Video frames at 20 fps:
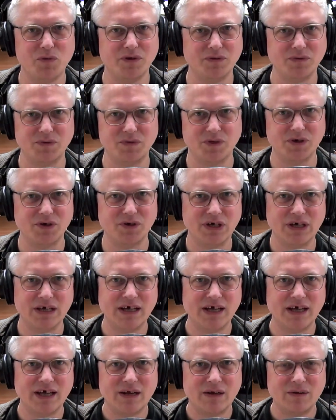they hope
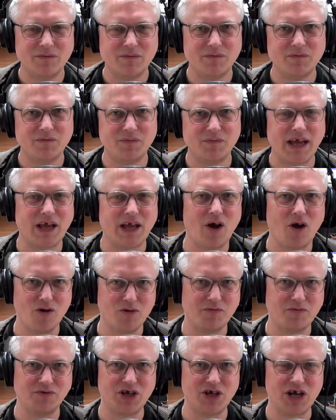generations will look
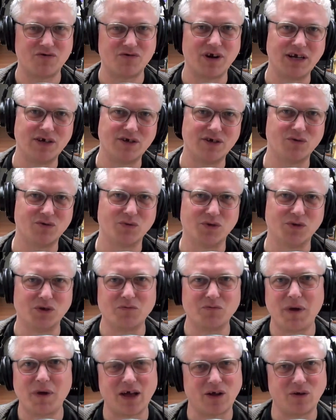back on and say, well,
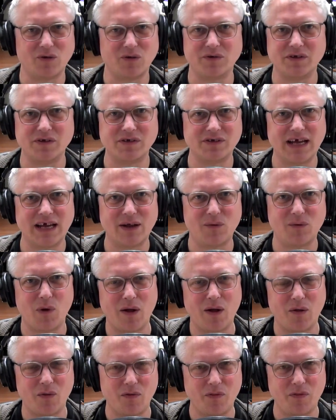that
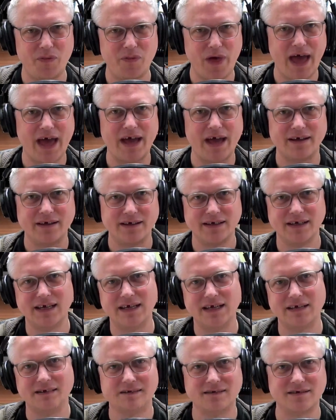is a
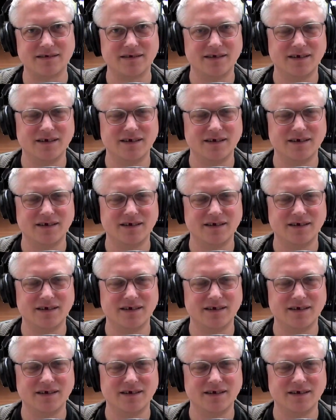thing.